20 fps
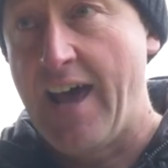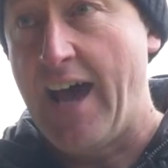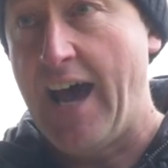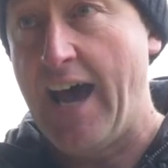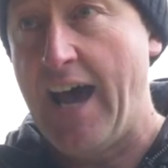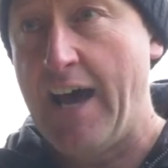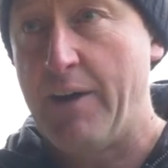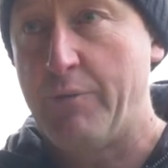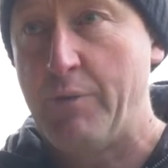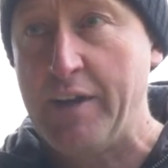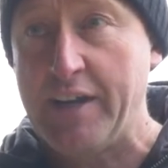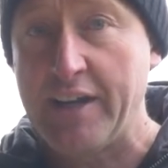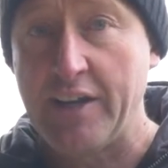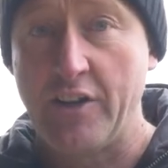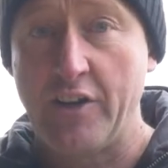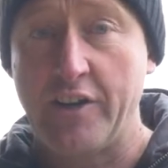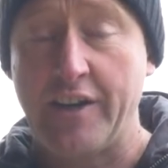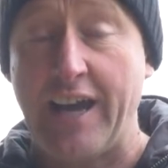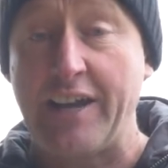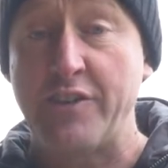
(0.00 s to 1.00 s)
Uh, we can
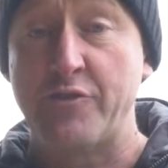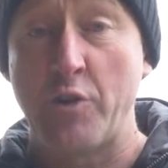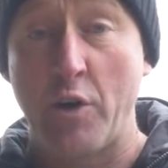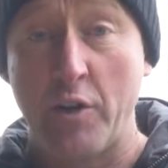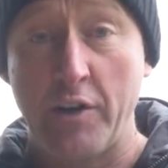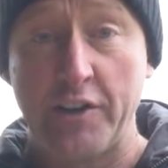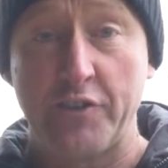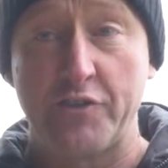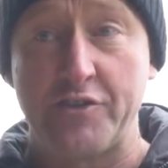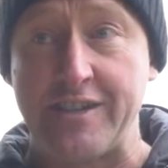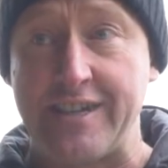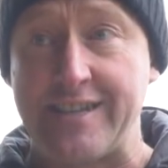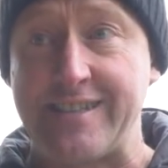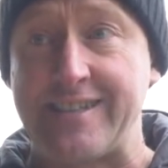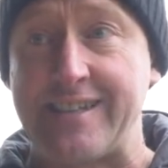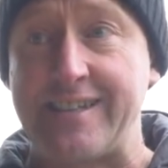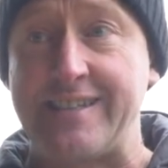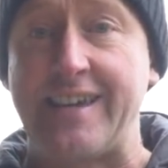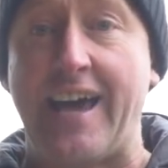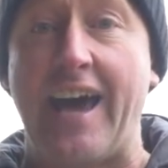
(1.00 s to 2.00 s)
look at rolling
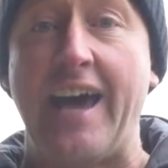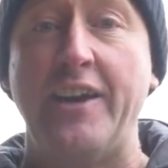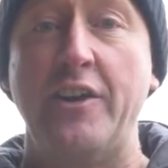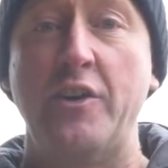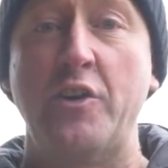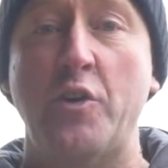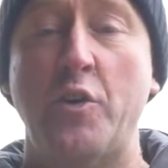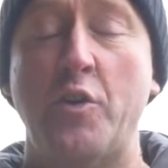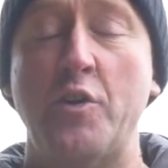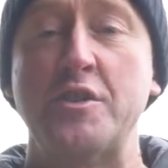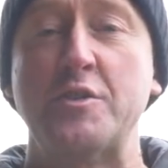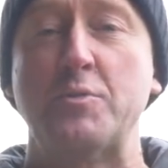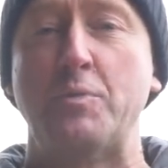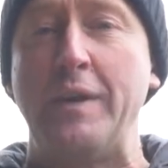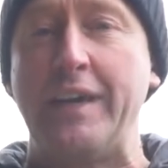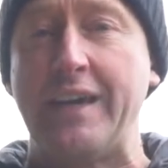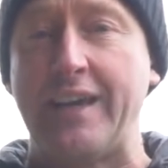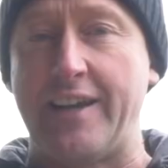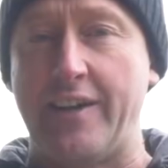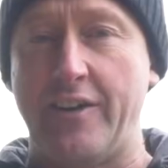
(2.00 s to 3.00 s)
resistance, and of course
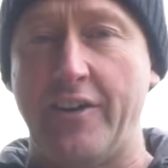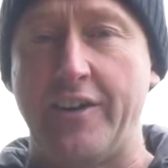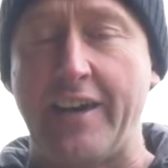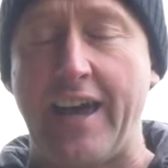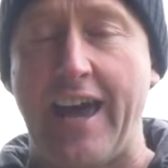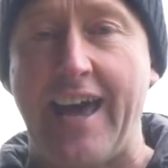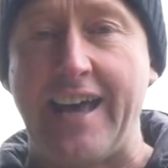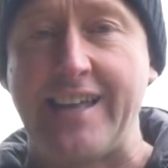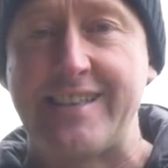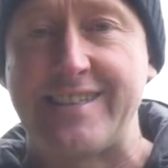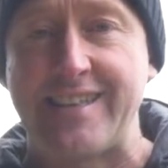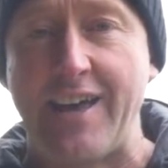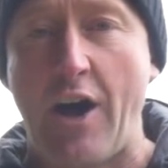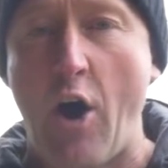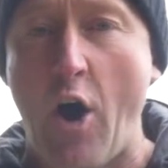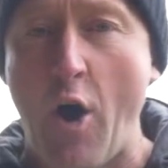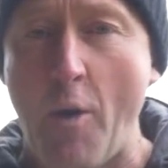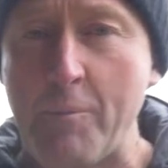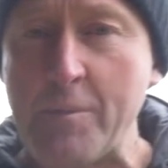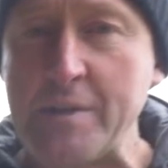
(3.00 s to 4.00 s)
we can look at the
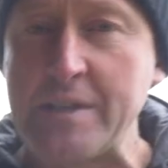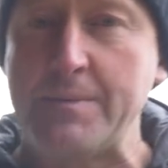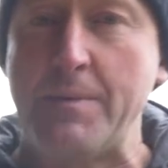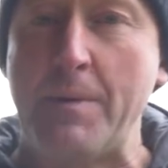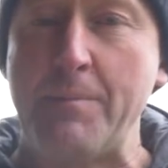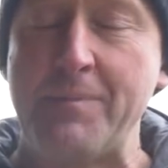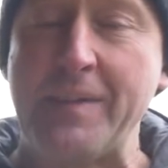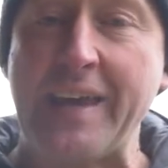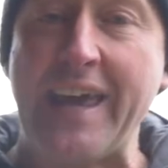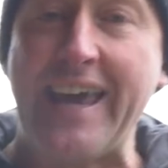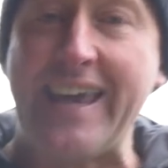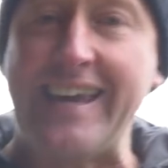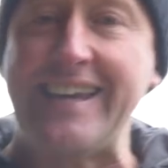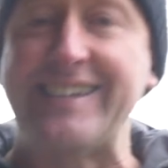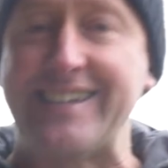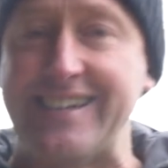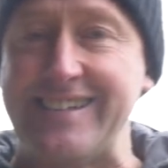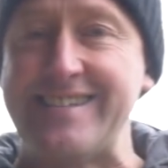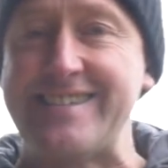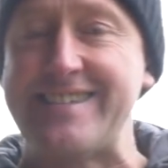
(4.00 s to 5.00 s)
optimum
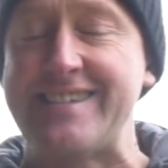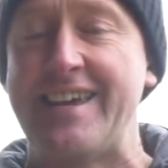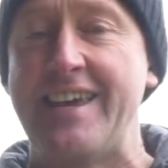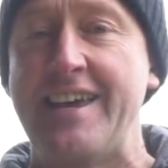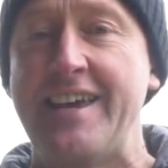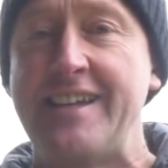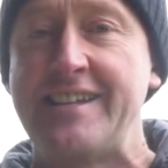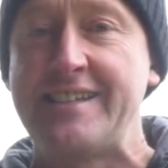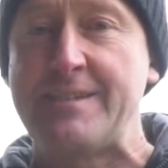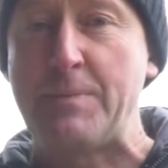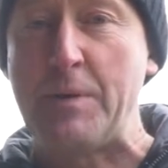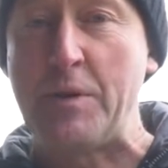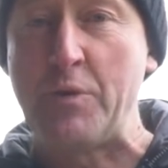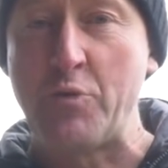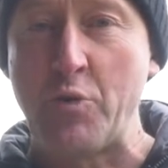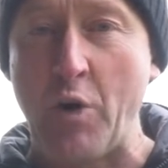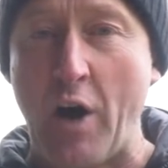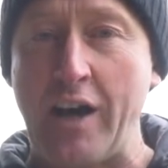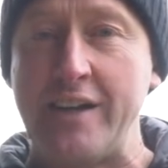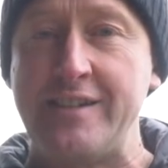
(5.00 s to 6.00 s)
cadence to be
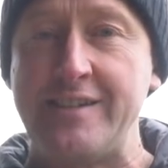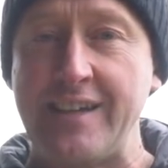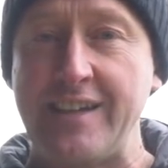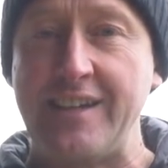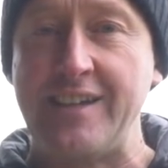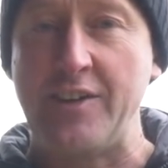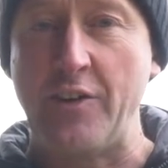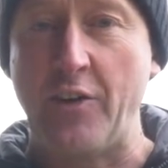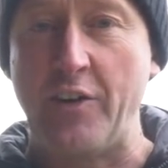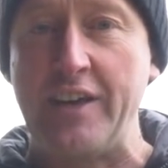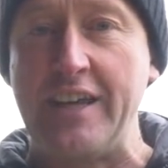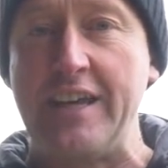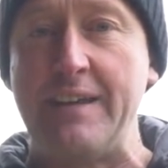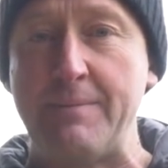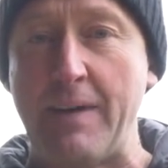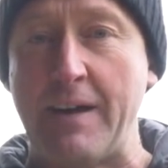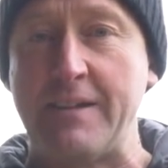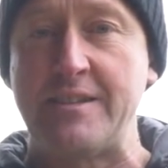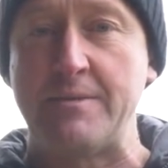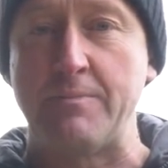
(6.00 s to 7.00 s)
riding your
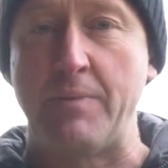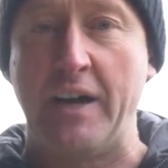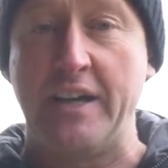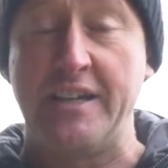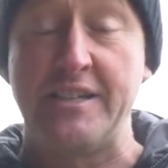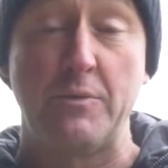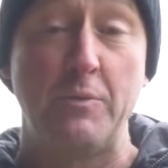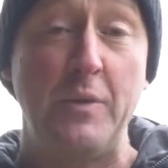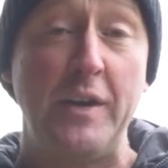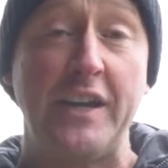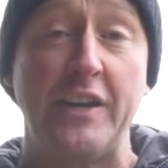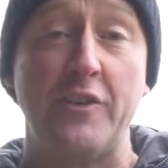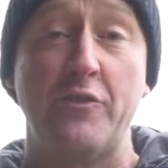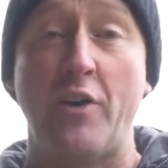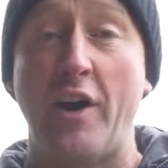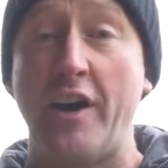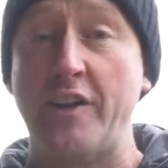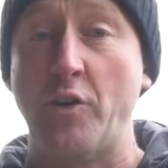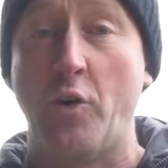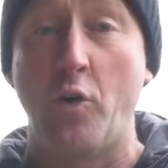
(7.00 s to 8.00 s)
e-mountain bike. So we can
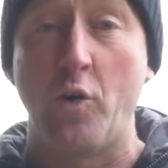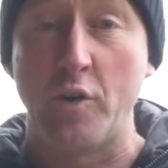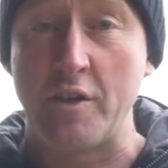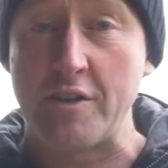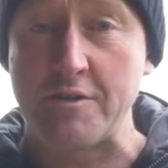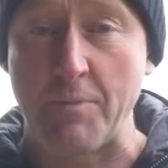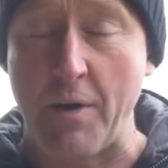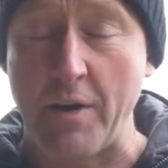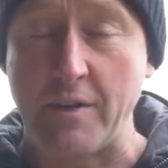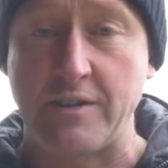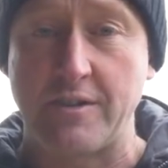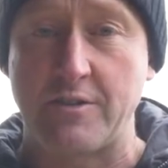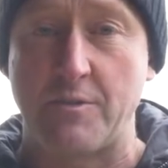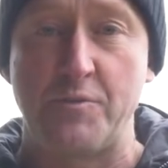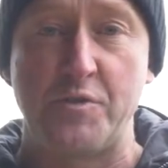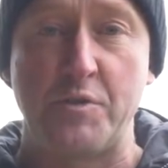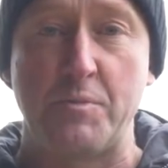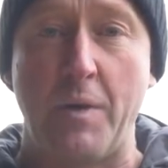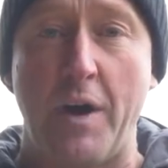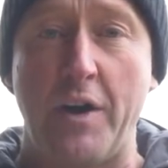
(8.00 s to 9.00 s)
ride all those motors
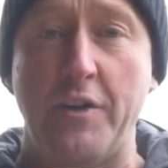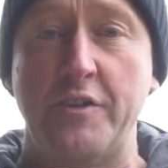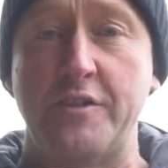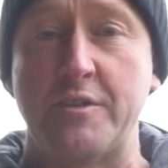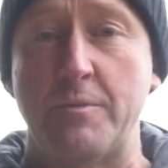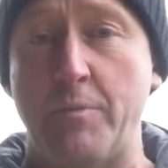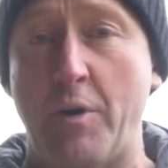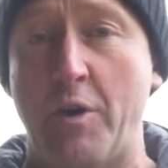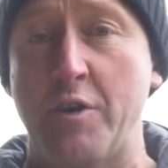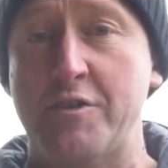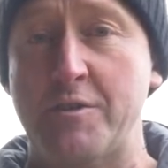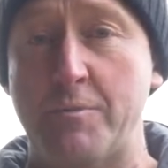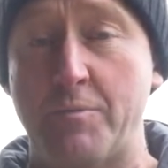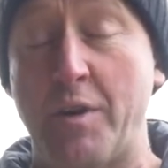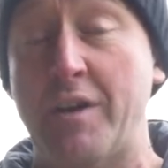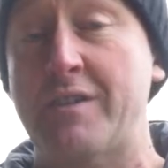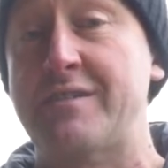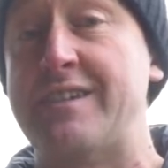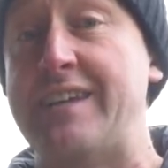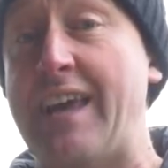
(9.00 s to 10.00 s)
from Shimano to Bosch to
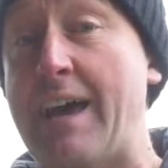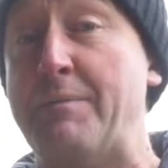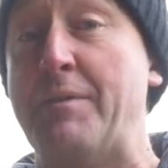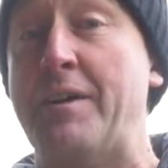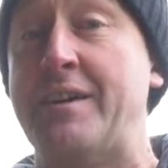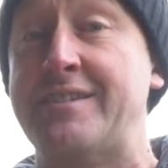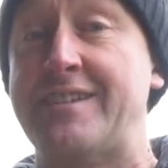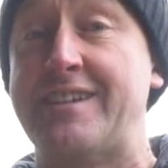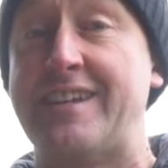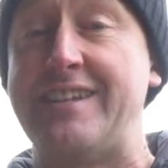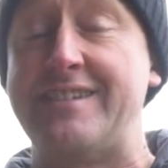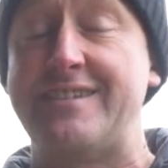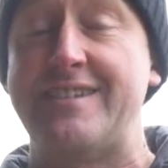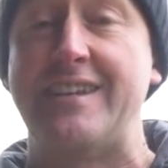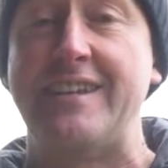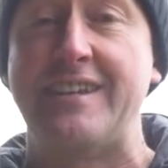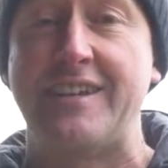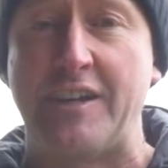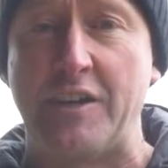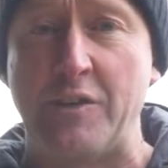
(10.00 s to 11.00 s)
Bro to Yamaha to
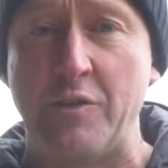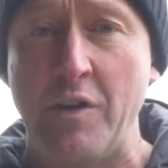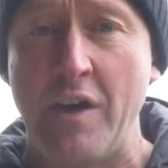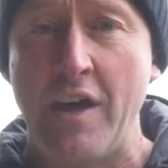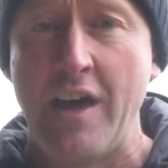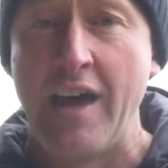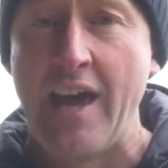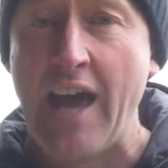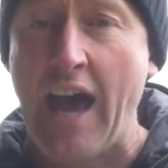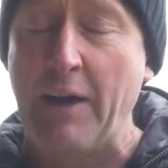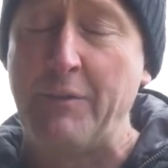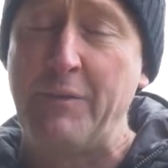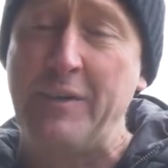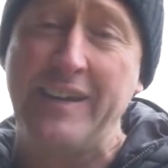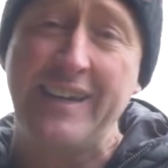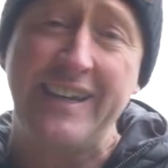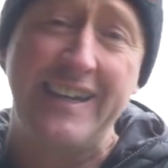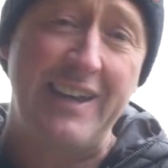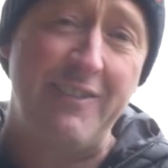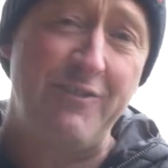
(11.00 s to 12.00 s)
T Q, and we
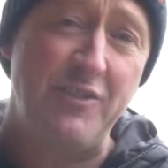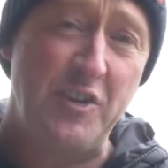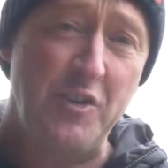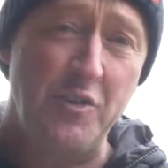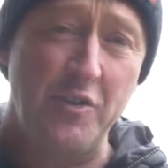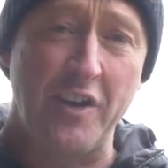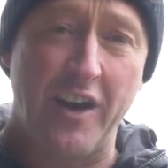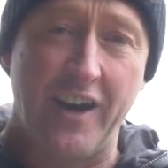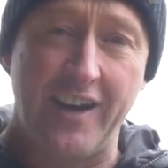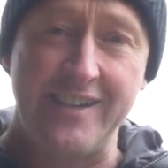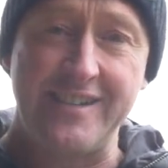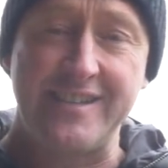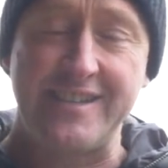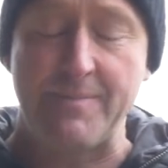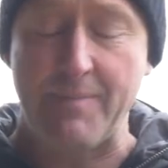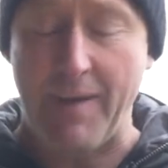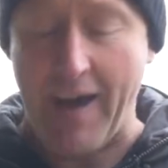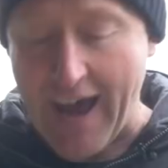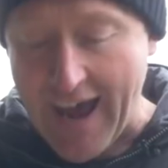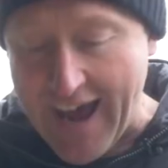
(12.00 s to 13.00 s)
can give you guys
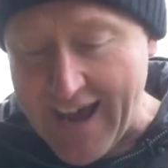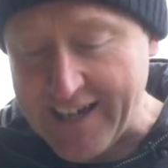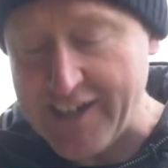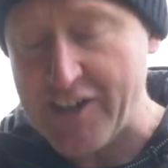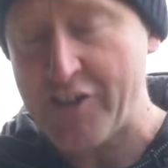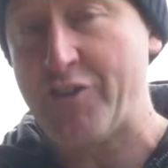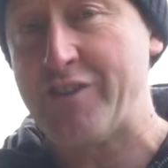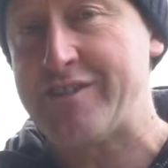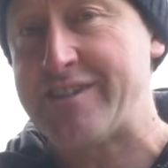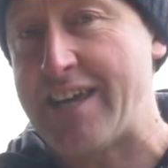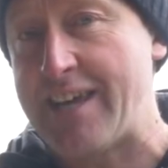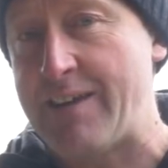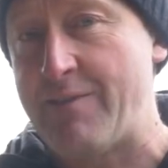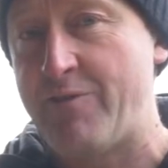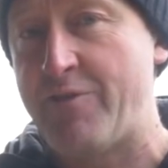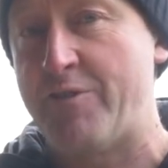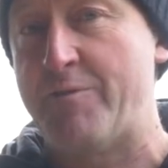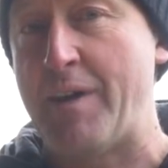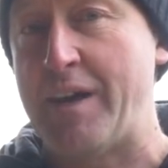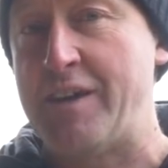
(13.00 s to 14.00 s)
some accurate
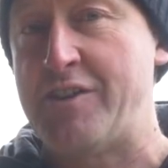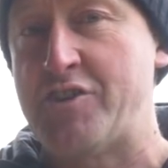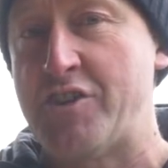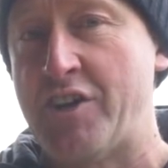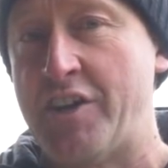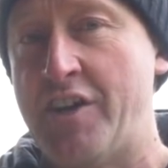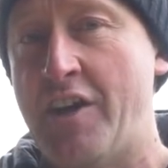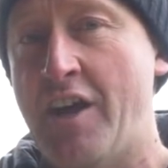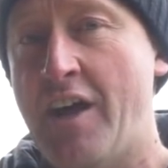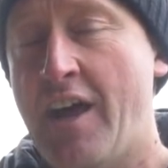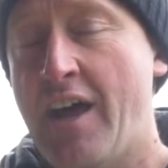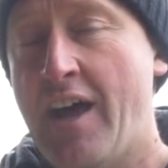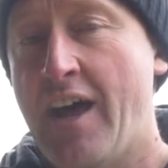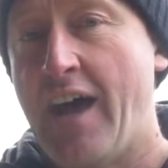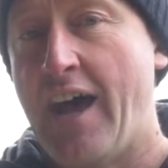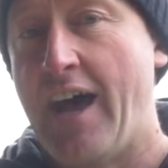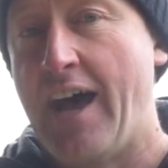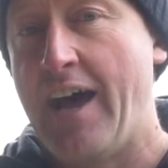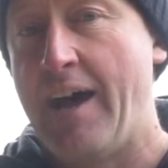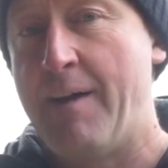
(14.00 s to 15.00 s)
information
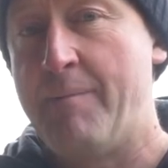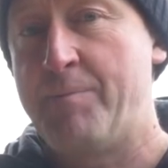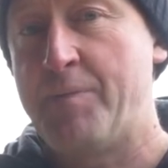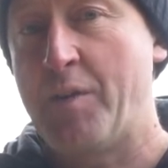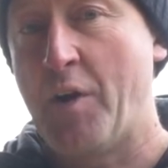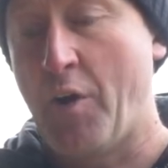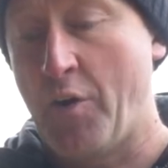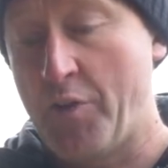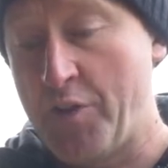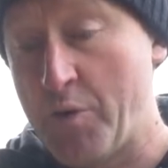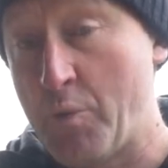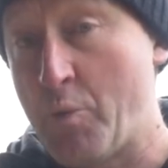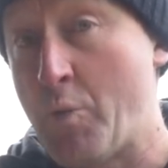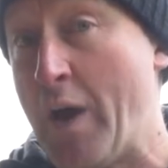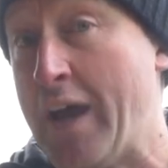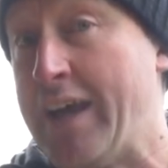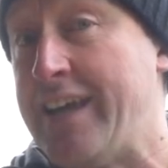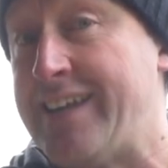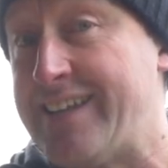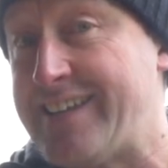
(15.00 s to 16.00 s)
um, on the
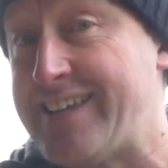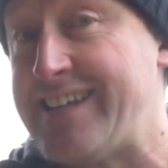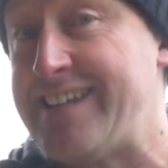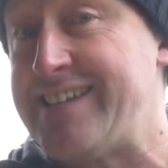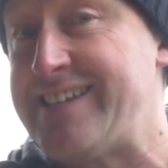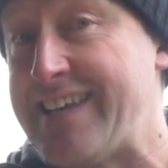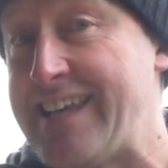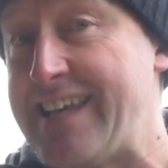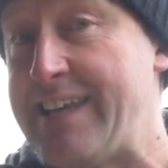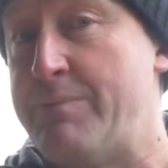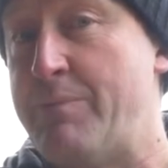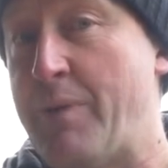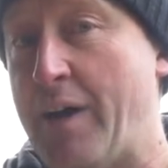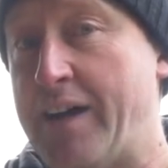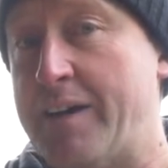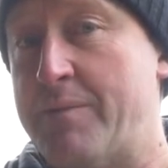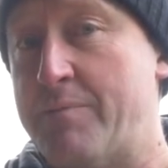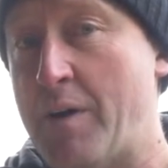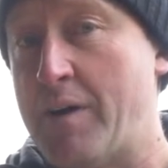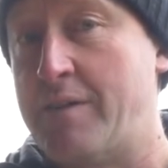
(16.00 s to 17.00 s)
way these
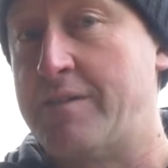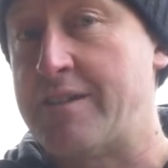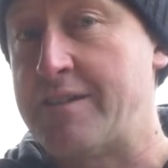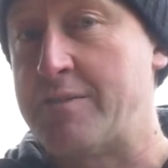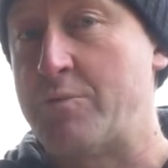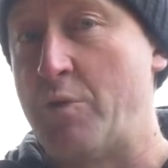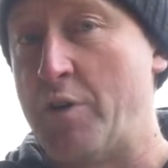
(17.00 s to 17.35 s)
e-bike motors